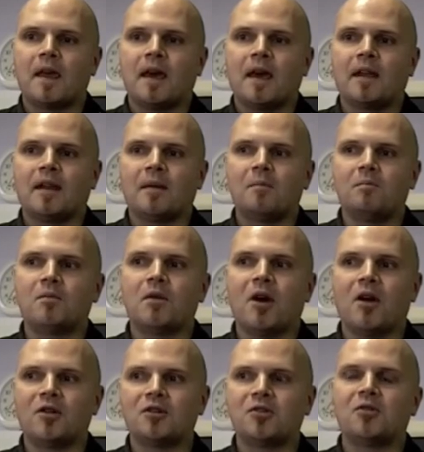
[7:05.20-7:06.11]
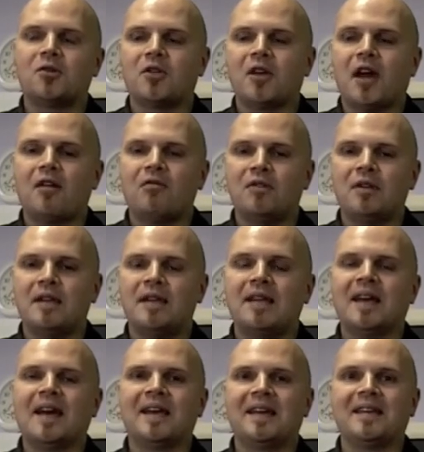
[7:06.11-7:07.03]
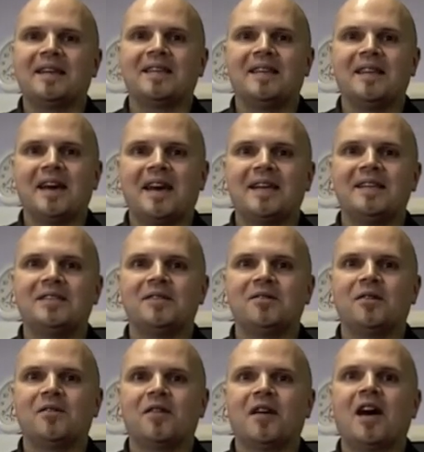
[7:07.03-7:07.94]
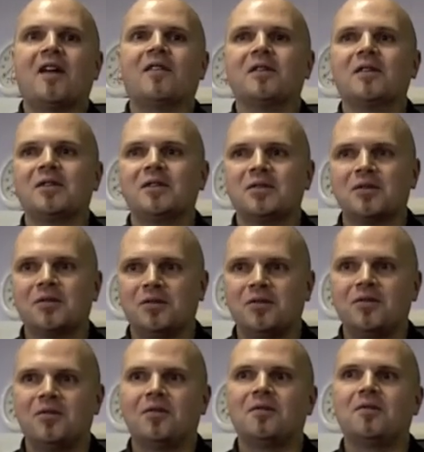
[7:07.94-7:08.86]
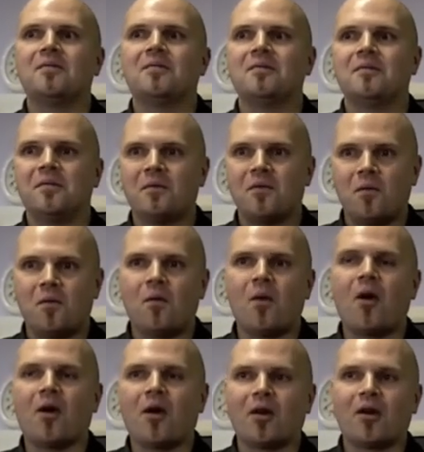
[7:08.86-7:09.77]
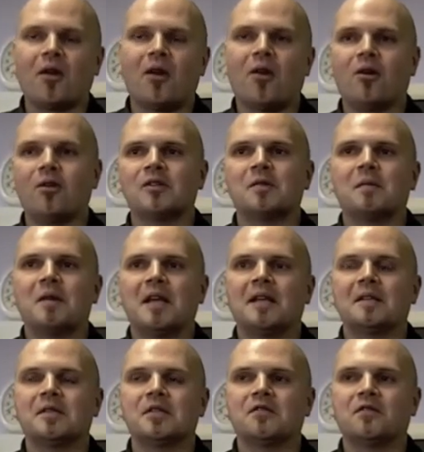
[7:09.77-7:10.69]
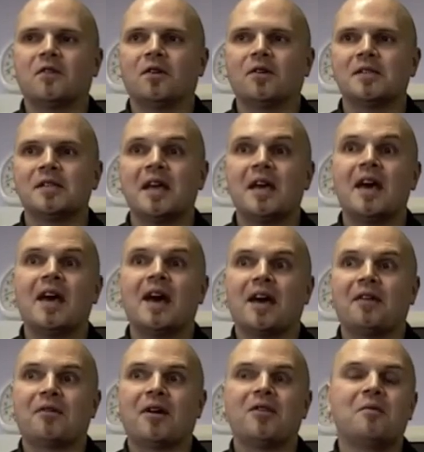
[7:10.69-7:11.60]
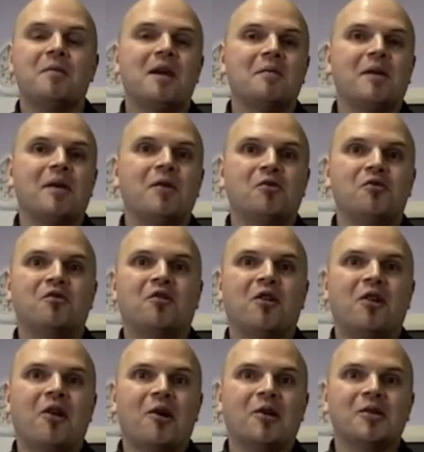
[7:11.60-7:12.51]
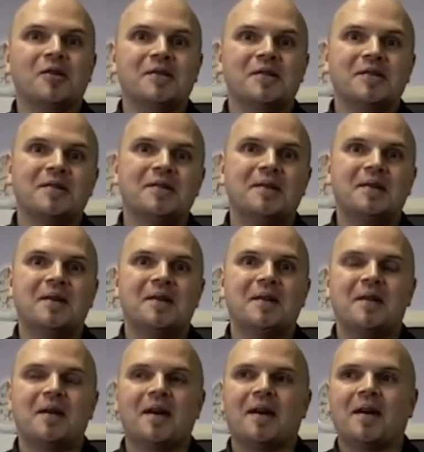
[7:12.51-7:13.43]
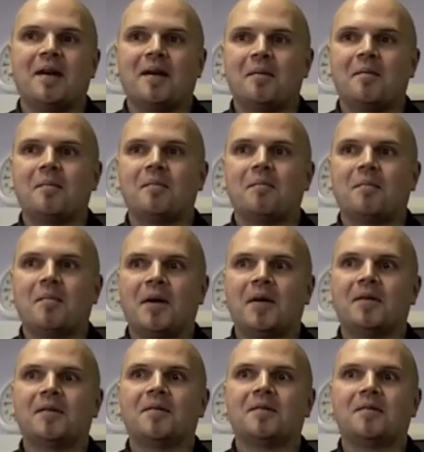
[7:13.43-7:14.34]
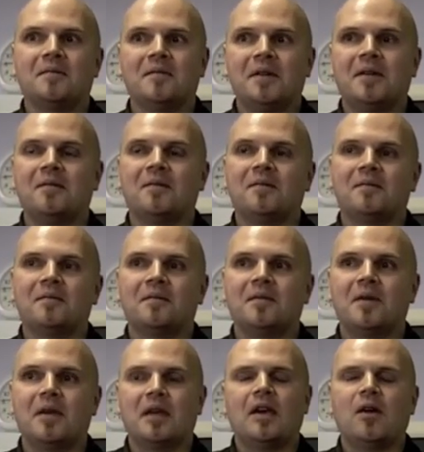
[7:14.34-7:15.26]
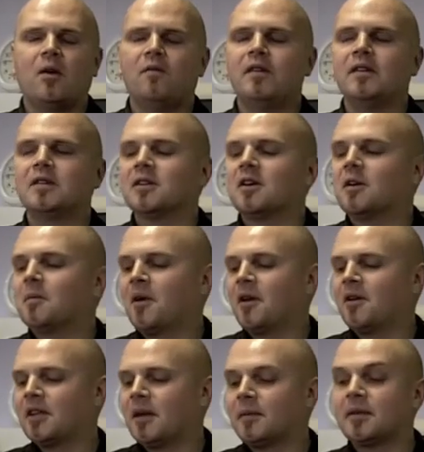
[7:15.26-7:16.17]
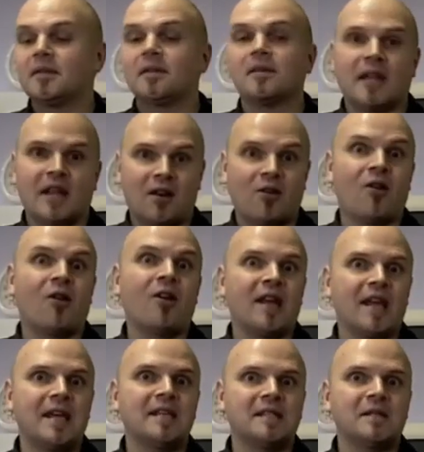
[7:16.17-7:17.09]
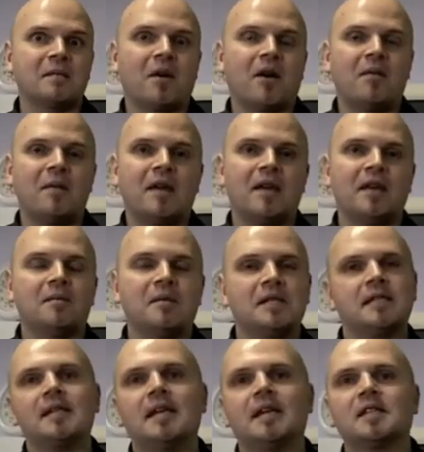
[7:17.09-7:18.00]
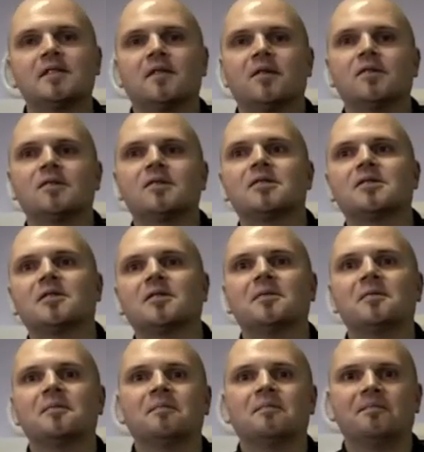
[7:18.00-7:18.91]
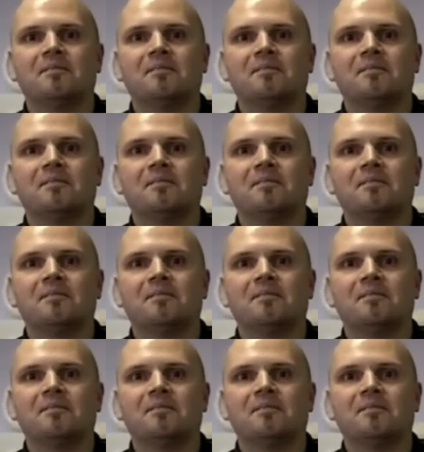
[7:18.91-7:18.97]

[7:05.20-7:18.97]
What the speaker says: I'm not sure that I really like the idea of having to work along somebody else's flaws. I'd rather make my own flaws. But hopefully it's not about that. But then learning is about making mistakes first, so.